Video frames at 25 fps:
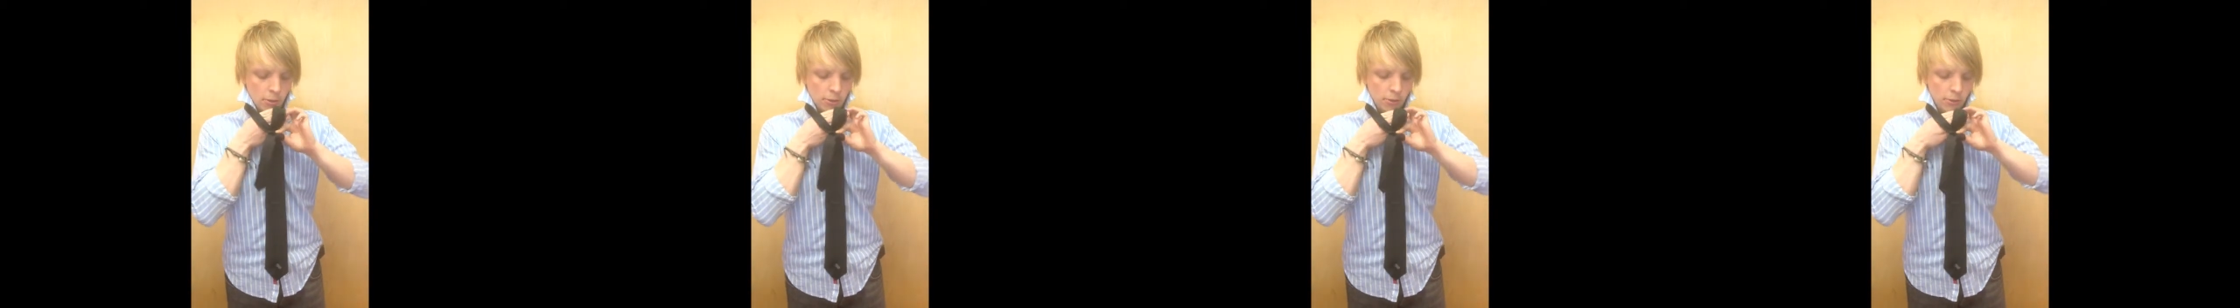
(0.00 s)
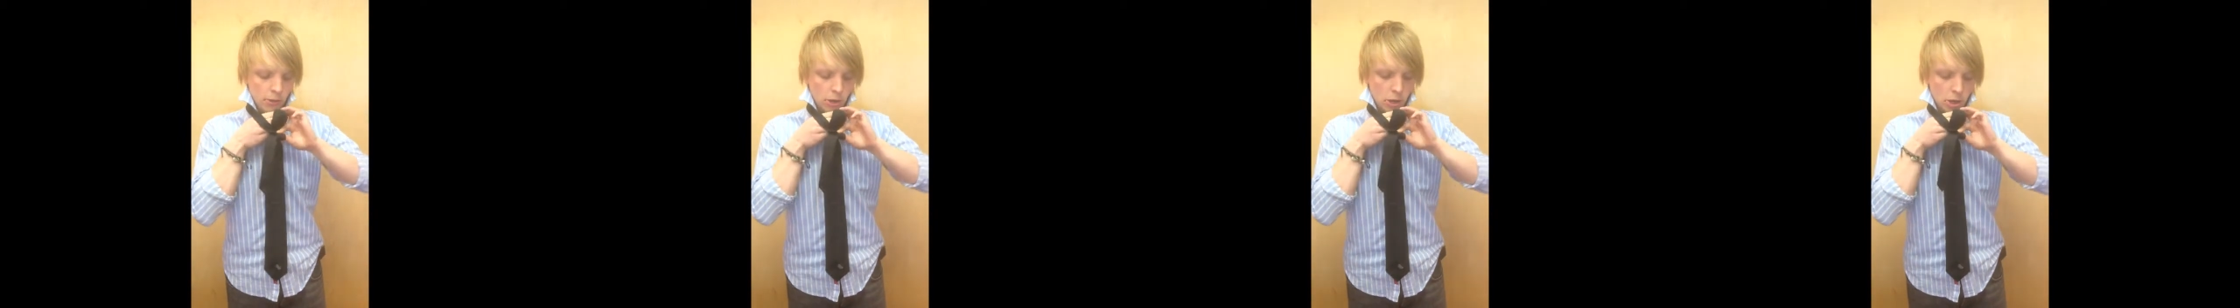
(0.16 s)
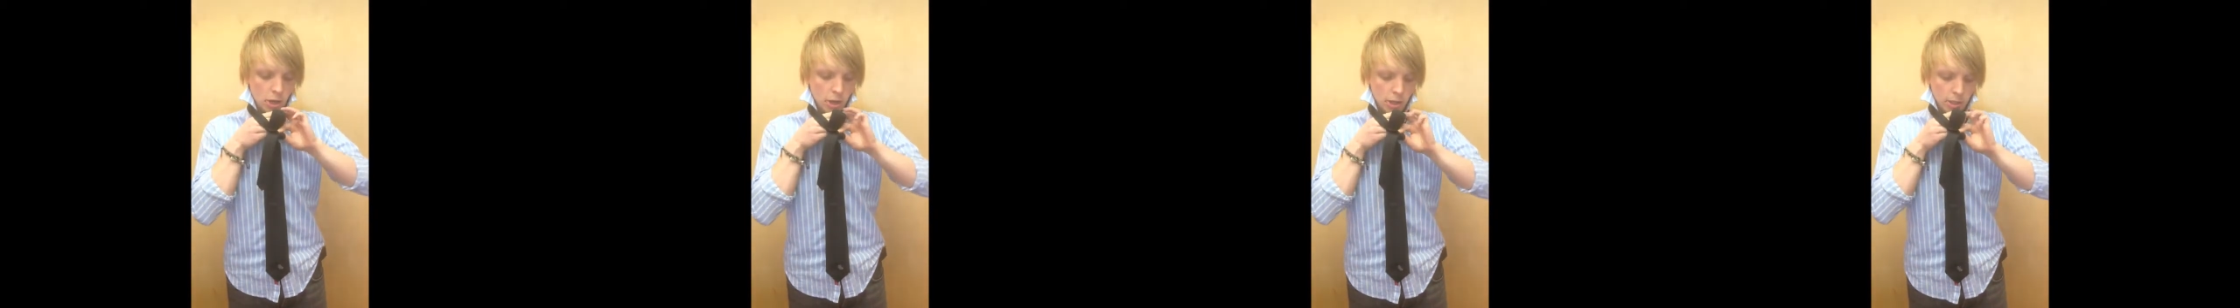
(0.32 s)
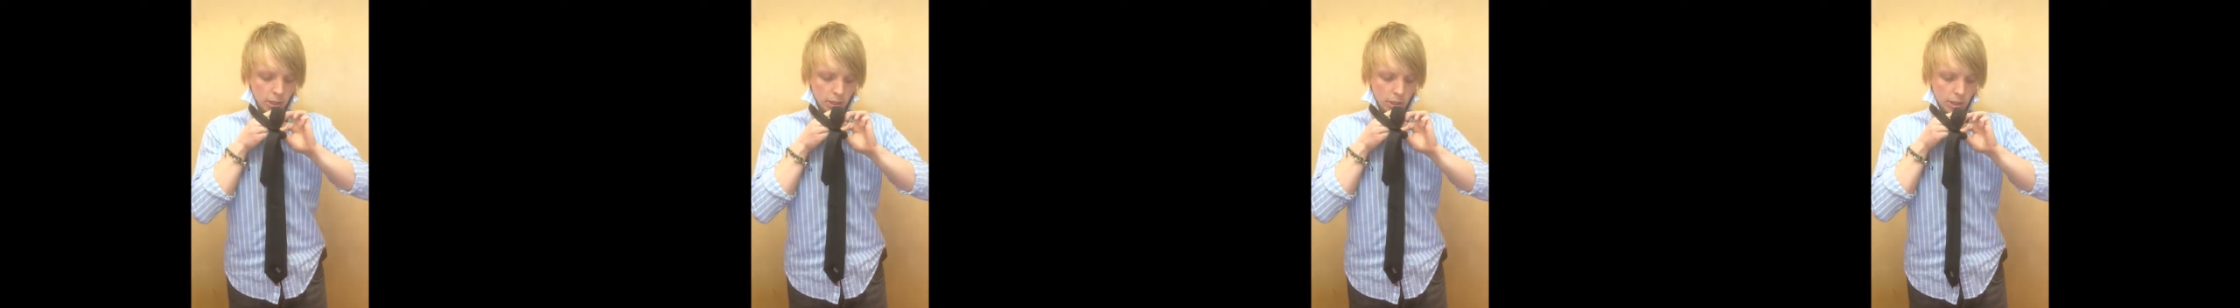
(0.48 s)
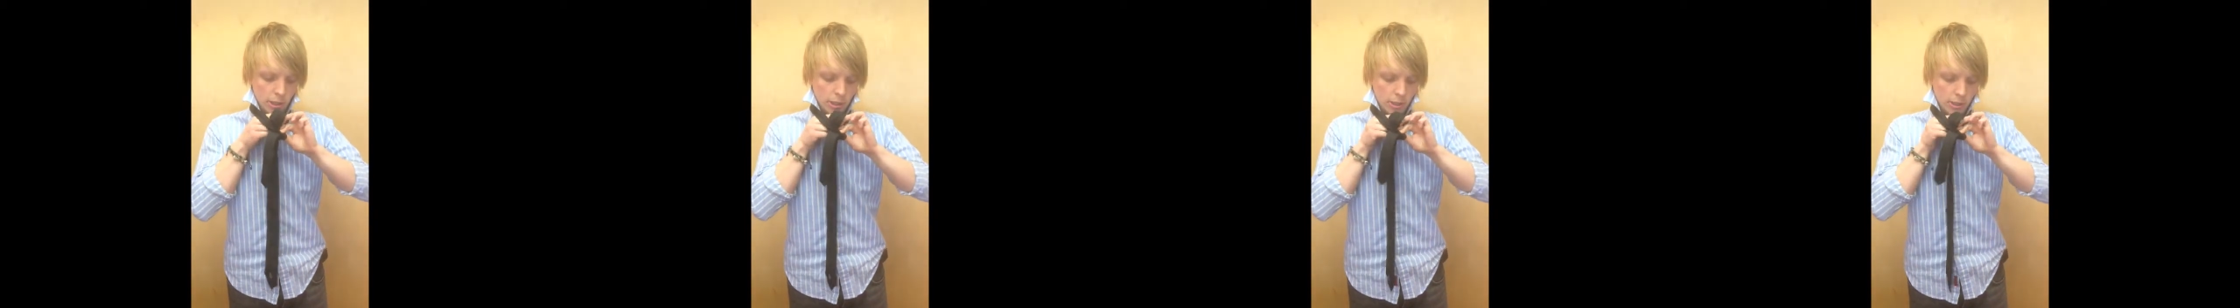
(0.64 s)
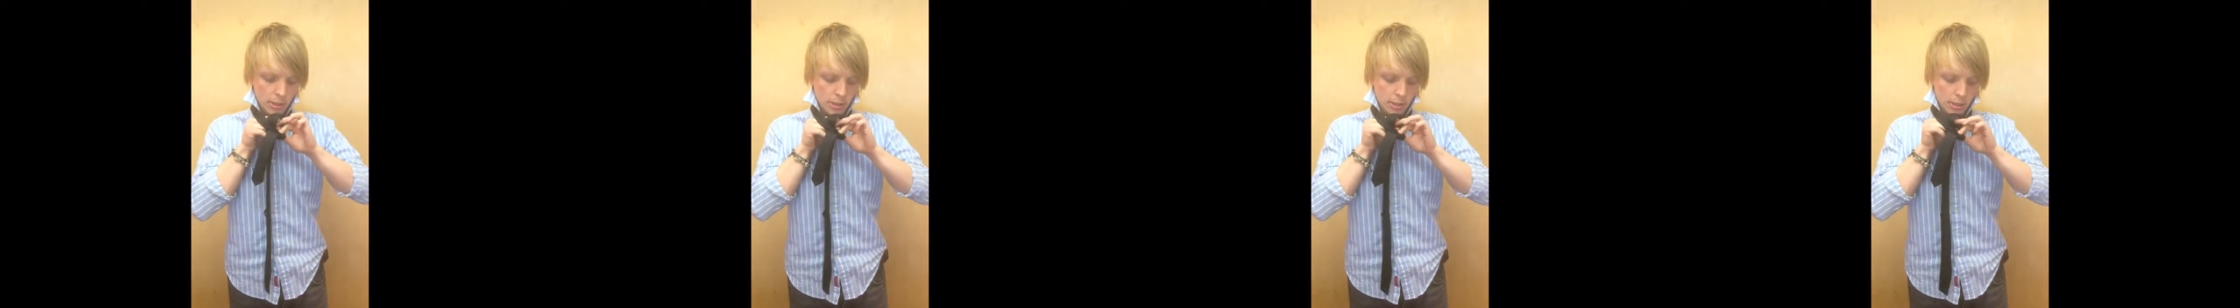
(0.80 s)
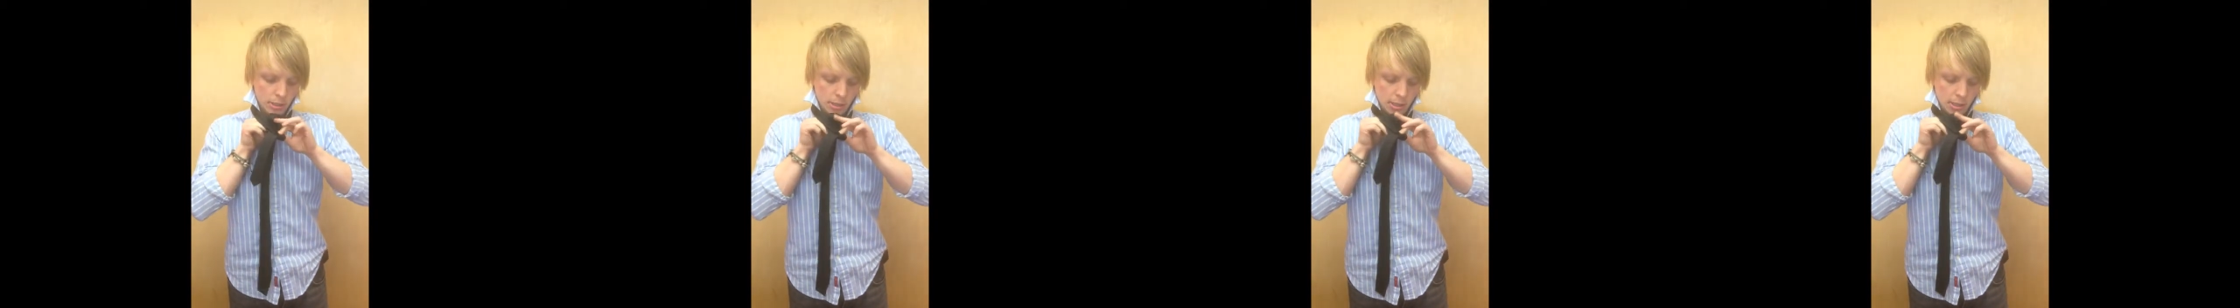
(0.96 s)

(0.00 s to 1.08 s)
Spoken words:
the collar